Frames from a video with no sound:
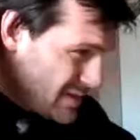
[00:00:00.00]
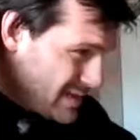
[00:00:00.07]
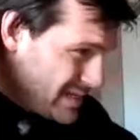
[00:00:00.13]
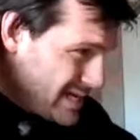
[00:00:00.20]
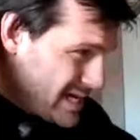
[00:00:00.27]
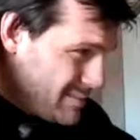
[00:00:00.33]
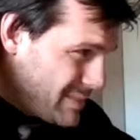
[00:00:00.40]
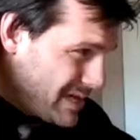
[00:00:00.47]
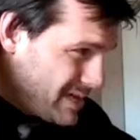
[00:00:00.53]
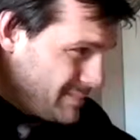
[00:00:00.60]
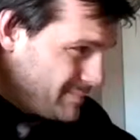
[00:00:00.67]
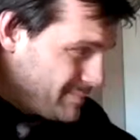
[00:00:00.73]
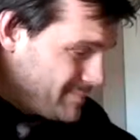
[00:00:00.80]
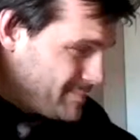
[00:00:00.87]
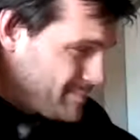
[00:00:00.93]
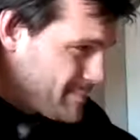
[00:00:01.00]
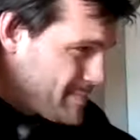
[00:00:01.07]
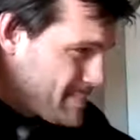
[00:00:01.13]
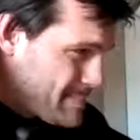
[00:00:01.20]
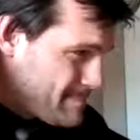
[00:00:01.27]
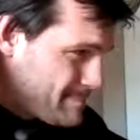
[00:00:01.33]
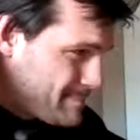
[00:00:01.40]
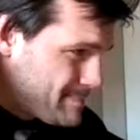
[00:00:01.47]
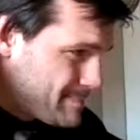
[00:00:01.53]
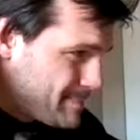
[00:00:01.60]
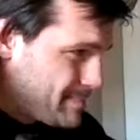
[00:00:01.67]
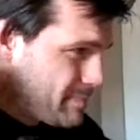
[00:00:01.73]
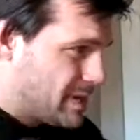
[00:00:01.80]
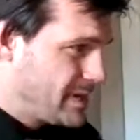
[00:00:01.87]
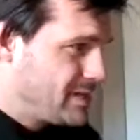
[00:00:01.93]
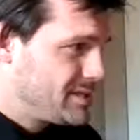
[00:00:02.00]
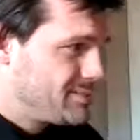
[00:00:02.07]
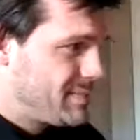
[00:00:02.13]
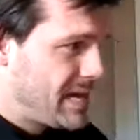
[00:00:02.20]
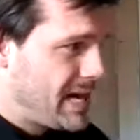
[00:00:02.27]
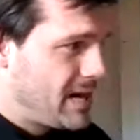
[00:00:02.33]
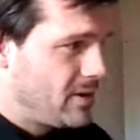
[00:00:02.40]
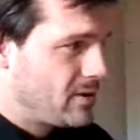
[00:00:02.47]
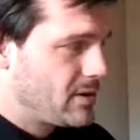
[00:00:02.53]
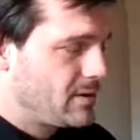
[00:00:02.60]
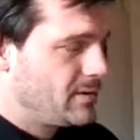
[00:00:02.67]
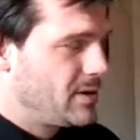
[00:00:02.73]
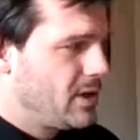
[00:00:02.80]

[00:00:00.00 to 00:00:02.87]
Yeah, man. Money's power,